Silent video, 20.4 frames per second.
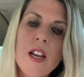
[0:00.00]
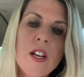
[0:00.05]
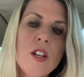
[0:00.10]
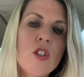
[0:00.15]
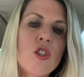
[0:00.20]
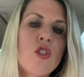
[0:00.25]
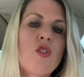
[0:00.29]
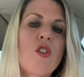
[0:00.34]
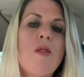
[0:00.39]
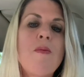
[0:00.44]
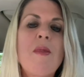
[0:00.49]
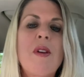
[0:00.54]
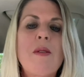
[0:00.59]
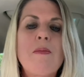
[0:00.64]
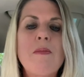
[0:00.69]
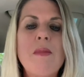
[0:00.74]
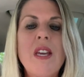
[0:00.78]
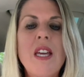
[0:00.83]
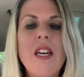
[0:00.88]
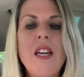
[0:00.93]

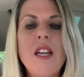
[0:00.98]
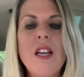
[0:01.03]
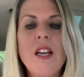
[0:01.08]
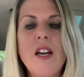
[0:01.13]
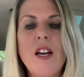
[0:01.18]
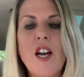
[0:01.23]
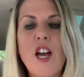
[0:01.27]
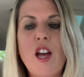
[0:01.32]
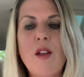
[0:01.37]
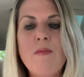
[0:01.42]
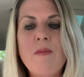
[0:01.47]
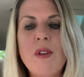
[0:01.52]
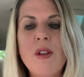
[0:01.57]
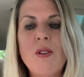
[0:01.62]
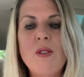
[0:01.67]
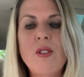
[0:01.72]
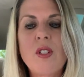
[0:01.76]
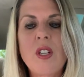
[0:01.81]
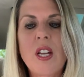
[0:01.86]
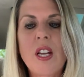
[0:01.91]
streaming media and
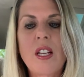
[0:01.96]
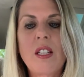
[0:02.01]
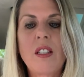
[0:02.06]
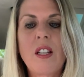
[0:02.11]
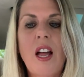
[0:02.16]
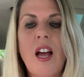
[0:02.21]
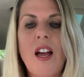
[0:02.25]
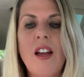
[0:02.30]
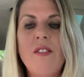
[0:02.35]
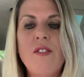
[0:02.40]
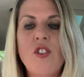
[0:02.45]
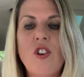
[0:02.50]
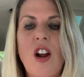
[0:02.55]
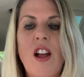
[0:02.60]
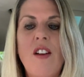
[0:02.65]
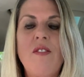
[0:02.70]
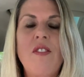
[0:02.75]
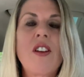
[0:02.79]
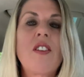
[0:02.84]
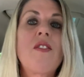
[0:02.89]
music, live
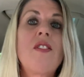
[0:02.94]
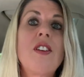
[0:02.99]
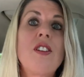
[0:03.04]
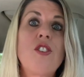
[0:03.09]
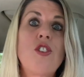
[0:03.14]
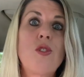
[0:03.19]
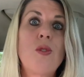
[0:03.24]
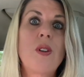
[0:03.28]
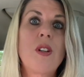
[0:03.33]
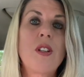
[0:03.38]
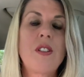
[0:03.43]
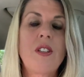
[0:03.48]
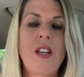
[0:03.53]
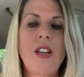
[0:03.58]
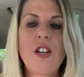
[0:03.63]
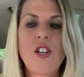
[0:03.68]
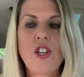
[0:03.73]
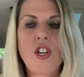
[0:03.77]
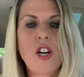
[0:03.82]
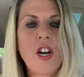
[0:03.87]
traffic
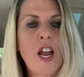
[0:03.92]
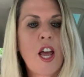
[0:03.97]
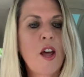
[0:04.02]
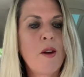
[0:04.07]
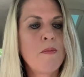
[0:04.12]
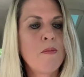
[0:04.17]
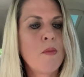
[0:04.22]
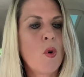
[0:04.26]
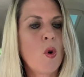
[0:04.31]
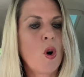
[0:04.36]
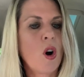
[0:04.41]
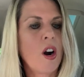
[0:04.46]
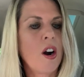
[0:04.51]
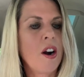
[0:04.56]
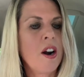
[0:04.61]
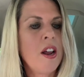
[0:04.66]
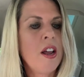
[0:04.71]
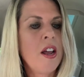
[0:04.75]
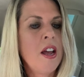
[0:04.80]
visualization, and more.